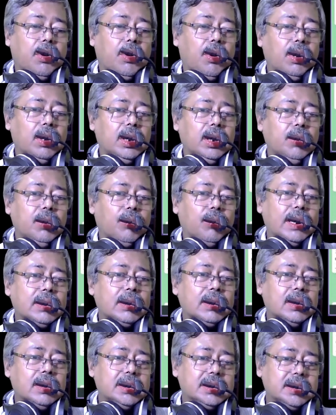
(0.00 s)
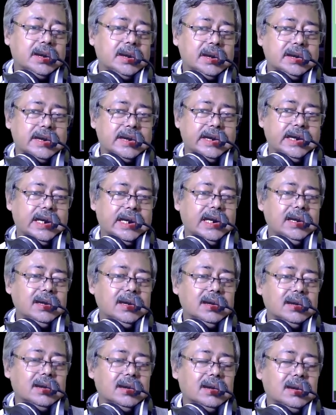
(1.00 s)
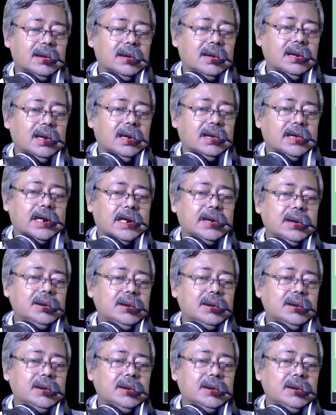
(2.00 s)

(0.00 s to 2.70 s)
only one condition is there, that